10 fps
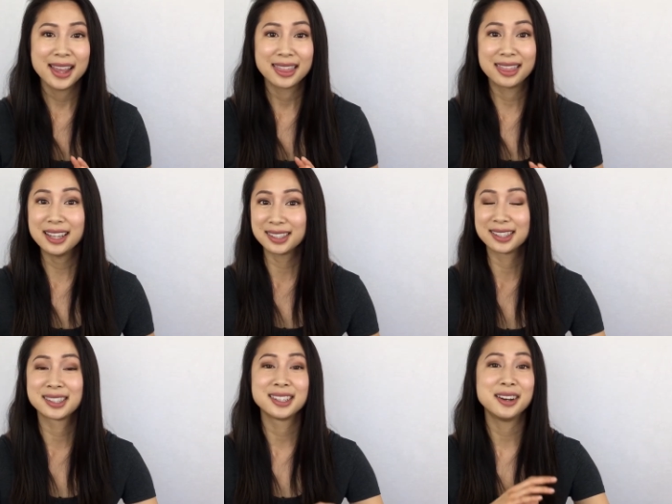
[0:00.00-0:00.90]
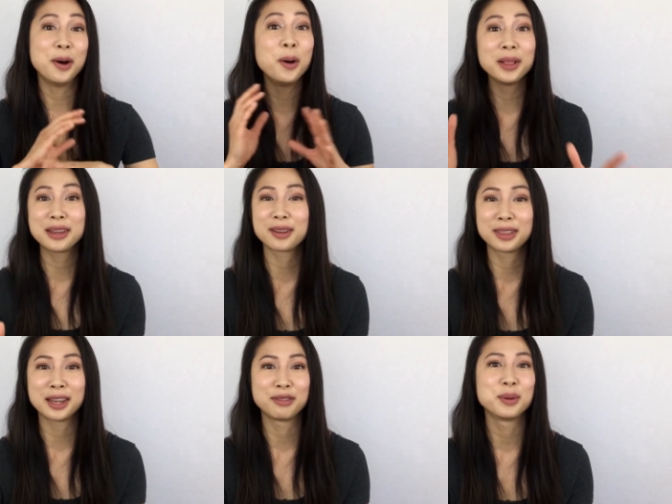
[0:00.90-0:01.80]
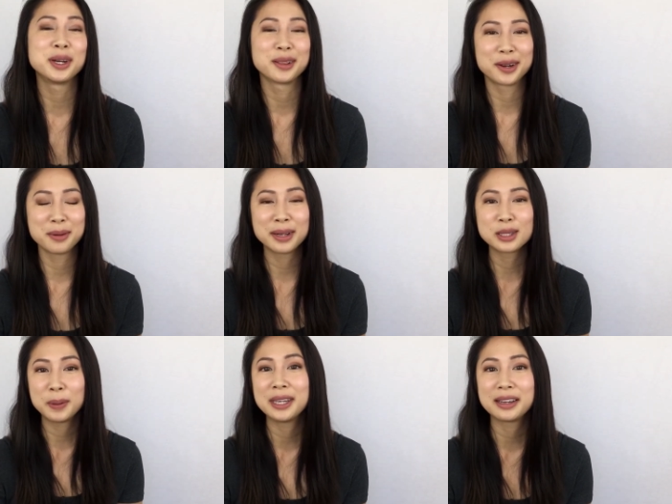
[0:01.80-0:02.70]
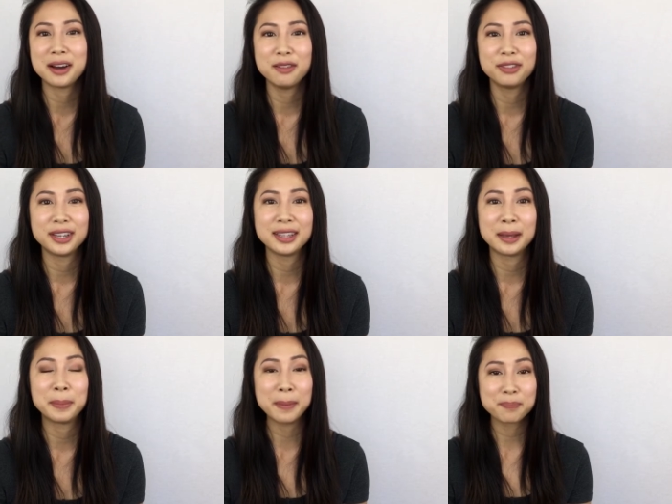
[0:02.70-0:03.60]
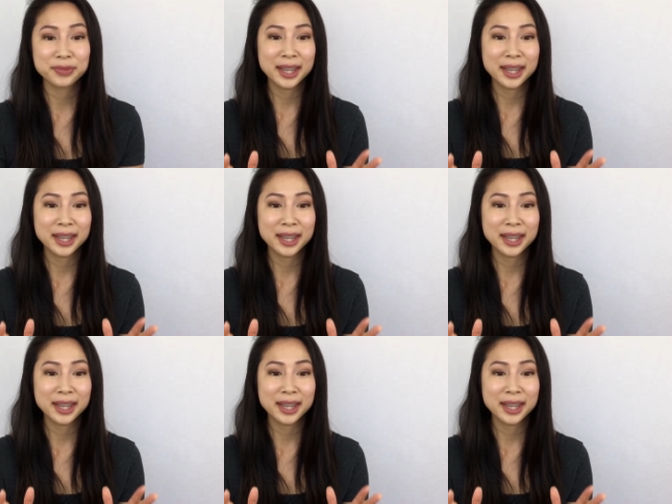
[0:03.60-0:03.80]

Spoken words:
This is a whole other thing if you want to learn about speaking confidently, but